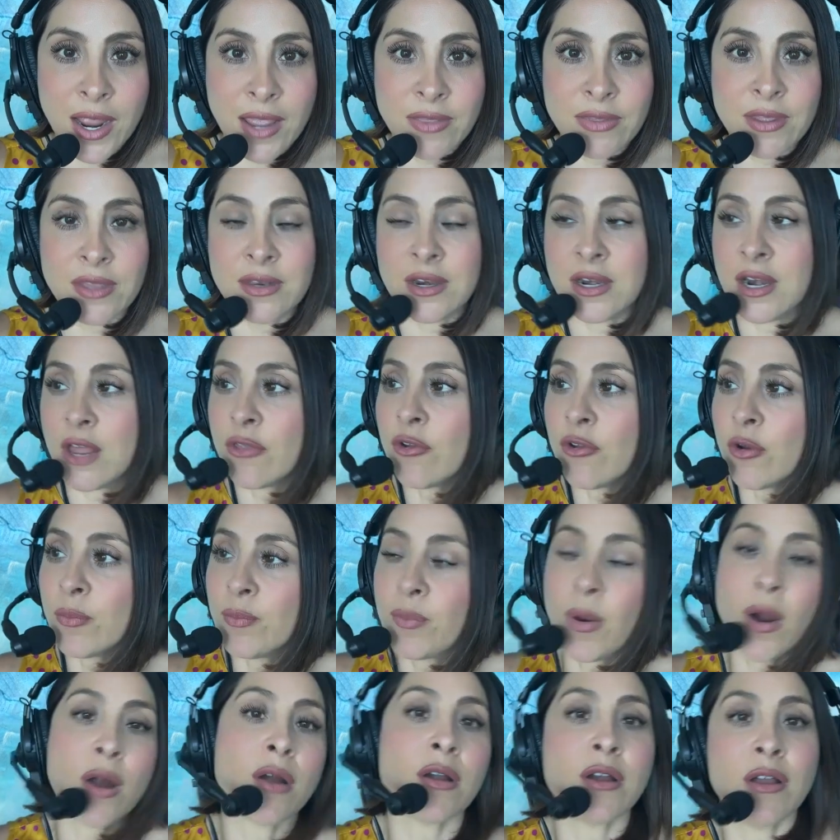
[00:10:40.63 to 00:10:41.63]
And then another
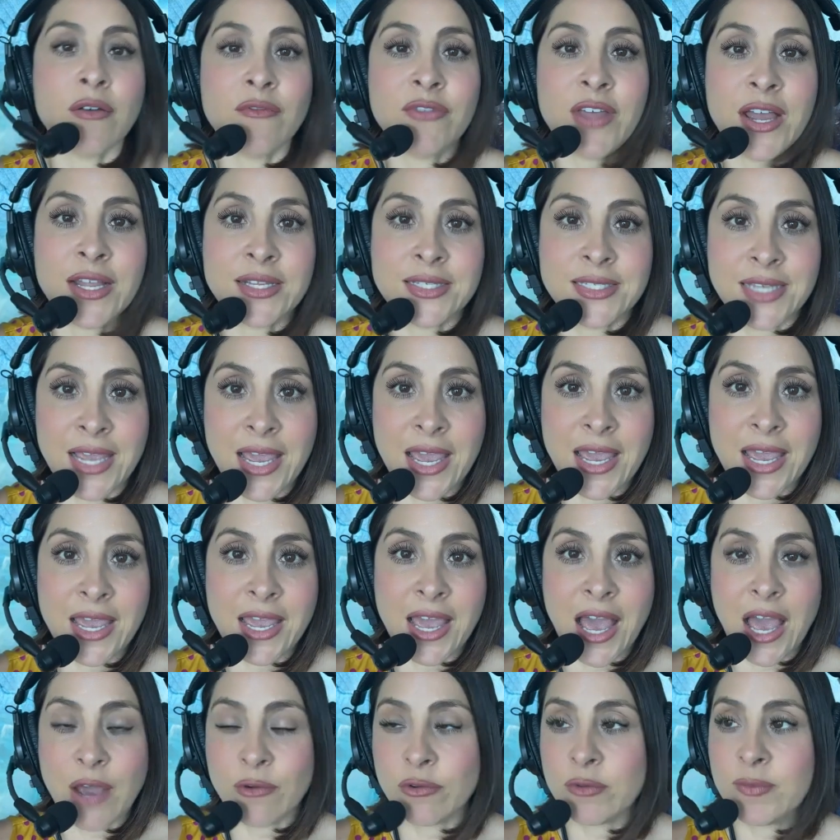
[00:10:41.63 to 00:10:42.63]
part of that day,
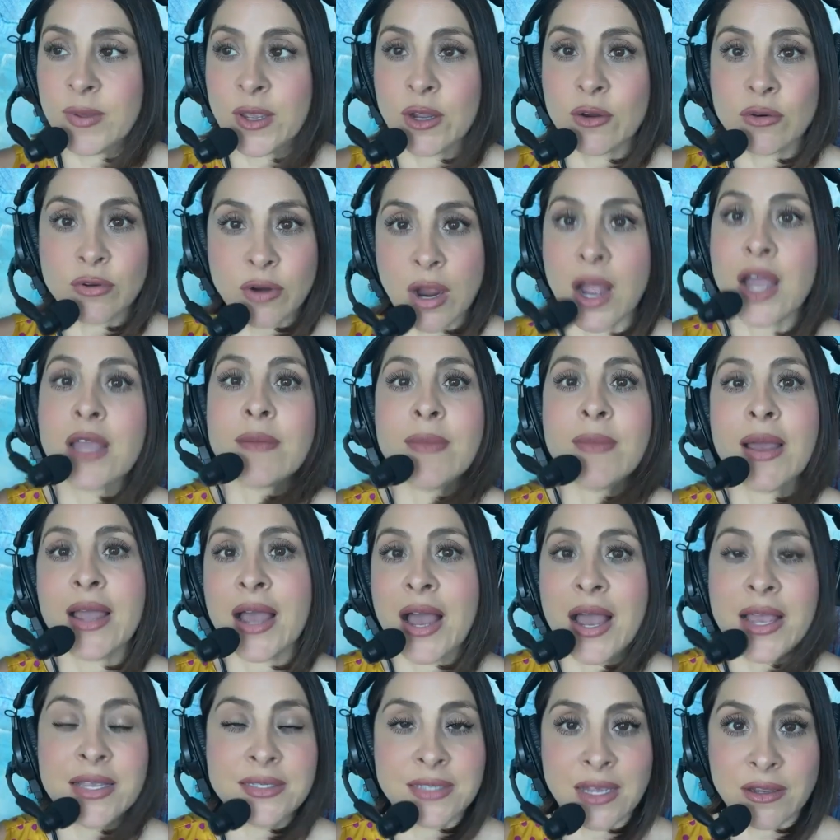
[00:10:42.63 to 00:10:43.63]
I would be crying my
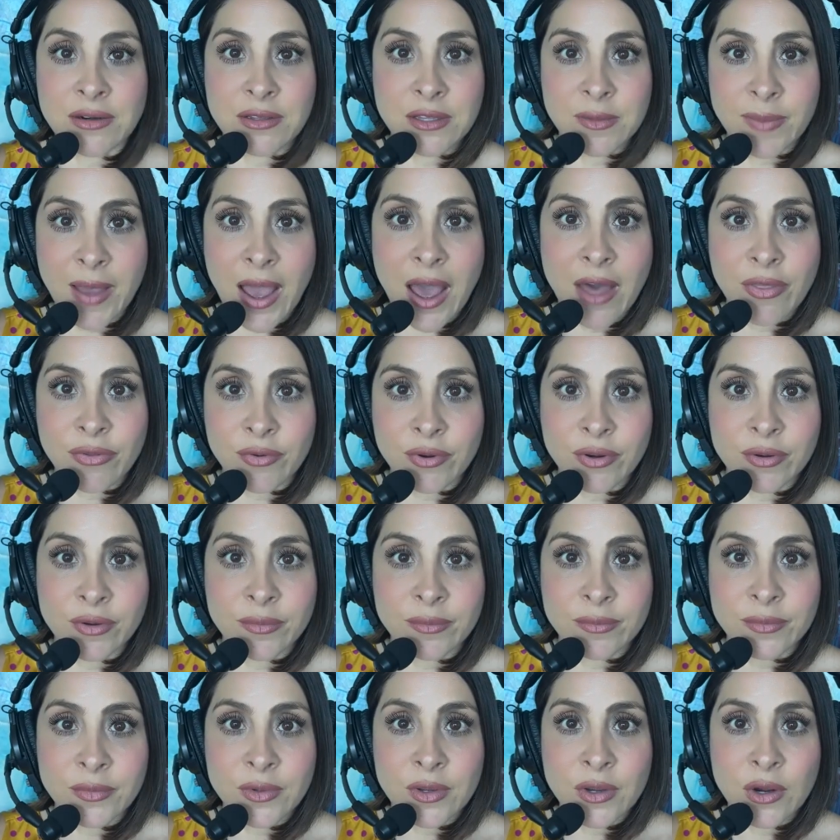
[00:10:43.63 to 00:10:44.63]
eyes out in the
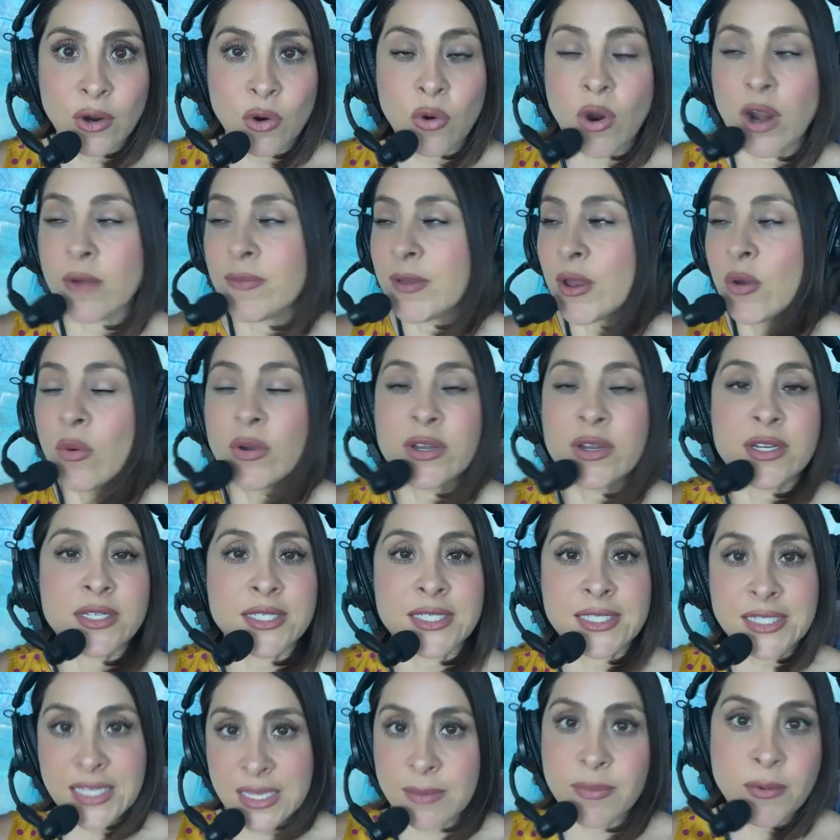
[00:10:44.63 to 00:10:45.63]
bathroom, or I'd be going to
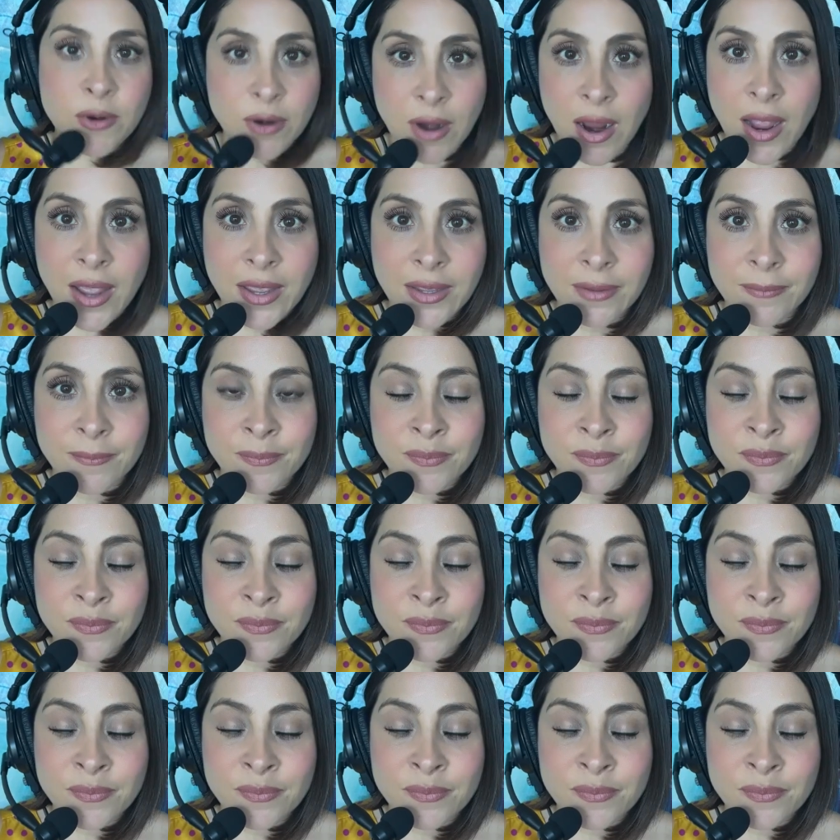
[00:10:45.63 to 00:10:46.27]
sleep crying.